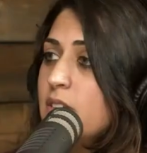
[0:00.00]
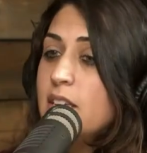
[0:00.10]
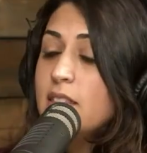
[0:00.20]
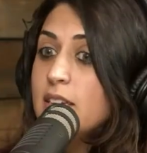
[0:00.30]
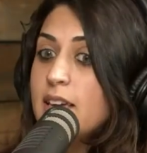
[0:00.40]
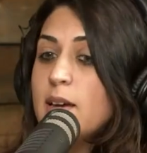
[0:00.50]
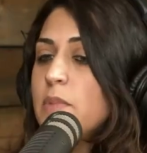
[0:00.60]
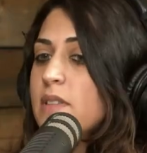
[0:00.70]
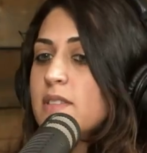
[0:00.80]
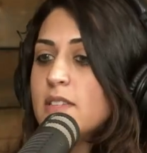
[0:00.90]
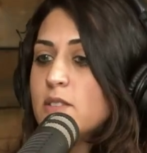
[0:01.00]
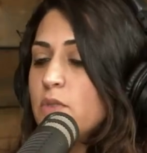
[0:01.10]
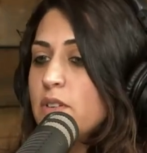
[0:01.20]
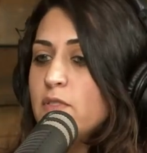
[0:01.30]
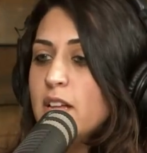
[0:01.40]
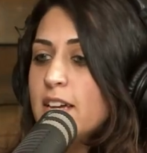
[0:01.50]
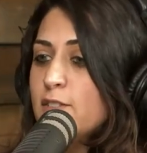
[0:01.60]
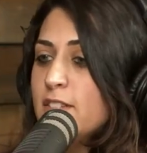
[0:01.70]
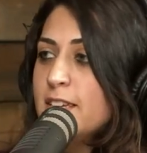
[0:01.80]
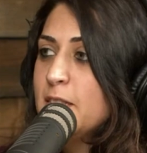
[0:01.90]
anything happens that's a red flag,
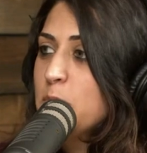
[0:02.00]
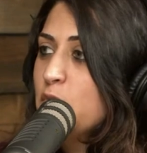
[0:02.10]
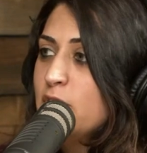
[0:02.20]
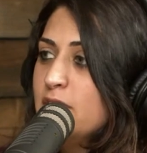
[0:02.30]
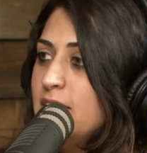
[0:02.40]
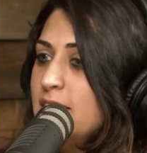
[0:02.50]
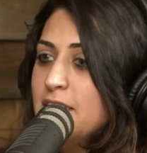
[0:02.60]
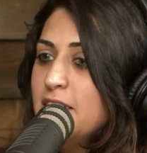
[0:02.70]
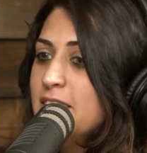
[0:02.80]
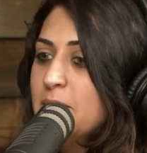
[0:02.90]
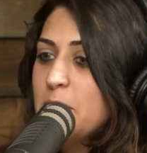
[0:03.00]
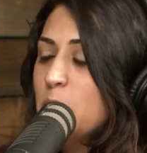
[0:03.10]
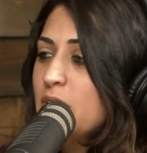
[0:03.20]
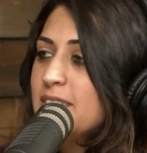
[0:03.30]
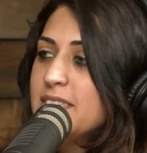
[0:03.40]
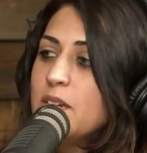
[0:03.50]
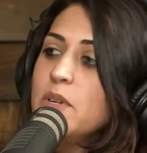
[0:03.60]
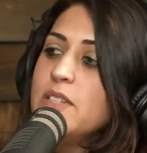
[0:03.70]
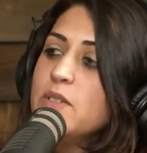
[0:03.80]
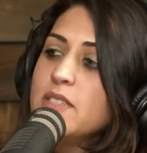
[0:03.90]
just get them over to the ER. I mean, what else can
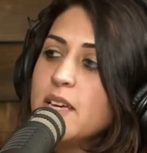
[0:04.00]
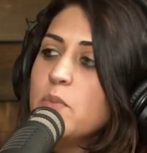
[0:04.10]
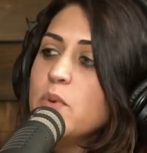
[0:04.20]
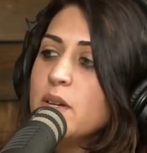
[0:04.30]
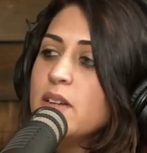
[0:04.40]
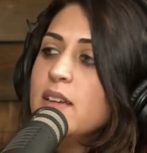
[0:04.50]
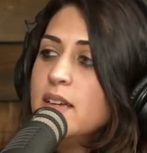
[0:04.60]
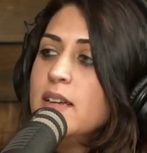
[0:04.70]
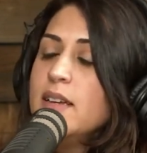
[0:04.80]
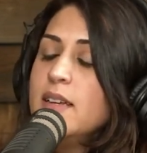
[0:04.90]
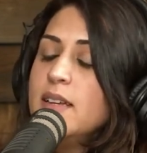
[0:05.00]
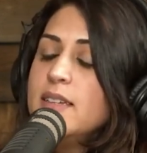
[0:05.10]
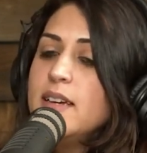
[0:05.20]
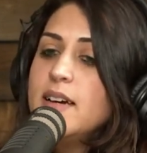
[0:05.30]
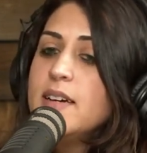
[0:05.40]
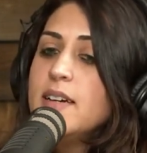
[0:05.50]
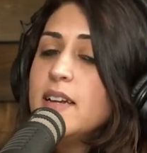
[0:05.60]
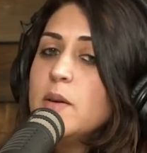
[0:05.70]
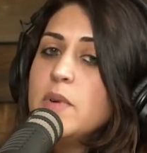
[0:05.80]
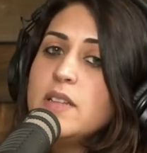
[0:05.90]
we do at that point? Mm-hmm. Yeah. And
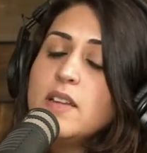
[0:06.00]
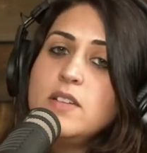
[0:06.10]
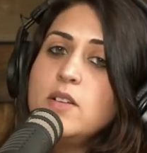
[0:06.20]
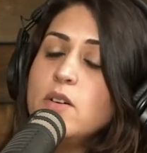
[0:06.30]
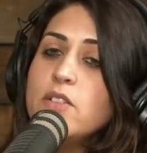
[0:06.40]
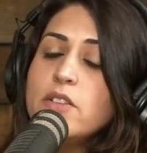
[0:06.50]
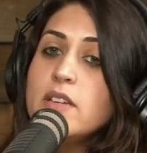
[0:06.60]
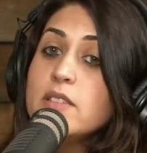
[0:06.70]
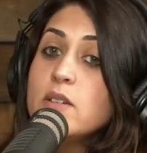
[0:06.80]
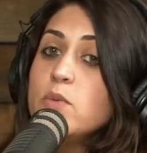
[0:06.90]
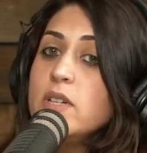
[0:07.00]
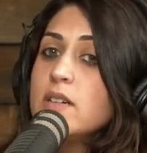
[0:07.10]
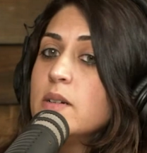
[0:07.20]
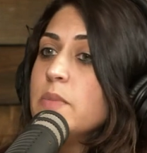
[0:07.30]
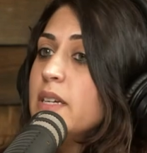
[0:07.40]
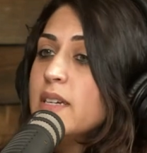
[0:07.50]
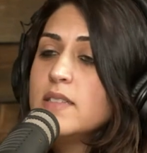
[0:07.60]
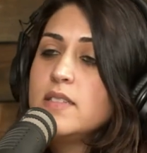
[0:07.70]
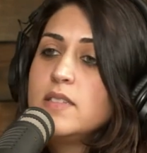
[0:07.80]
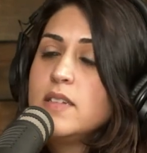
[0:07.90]
I mean, other things that we are up
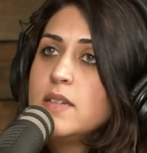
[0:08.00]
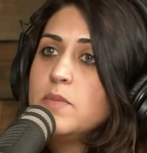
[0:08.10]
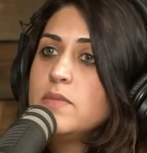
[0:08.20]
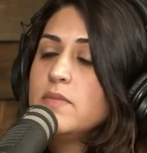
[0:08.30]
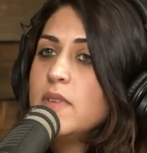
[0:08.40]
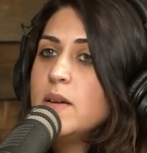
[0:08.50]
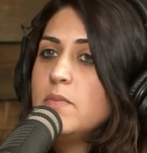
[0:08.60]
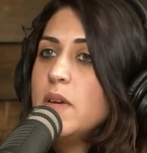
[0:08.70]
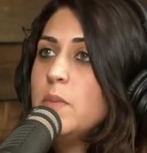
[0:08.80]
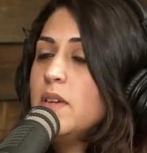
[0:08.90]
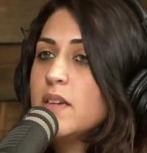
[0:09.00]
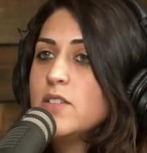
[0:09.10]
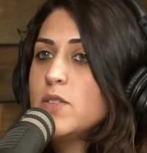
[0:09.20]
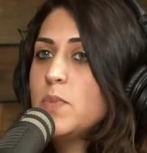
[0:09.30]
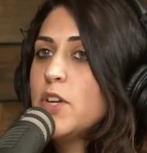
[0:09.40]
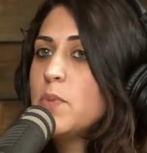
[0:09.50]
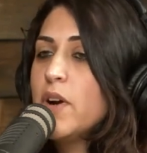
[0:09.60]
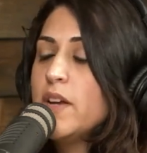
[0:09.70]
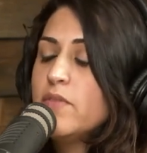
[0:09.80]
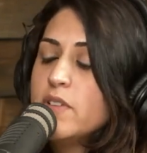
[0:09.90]
against, maybe I can just pick your
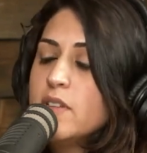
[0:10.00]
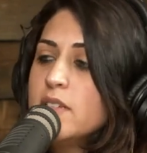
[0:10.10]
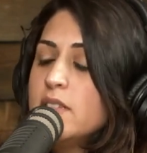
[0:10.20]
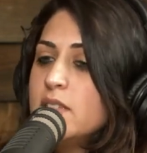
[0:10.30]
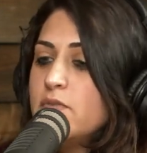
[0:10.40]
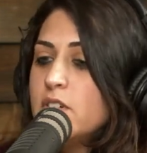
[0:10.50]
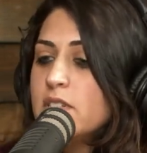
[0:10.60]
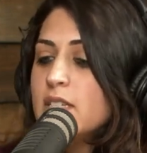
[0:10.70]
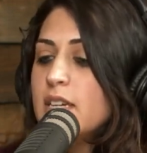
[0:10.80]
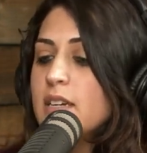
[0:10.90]
brain for this for a second.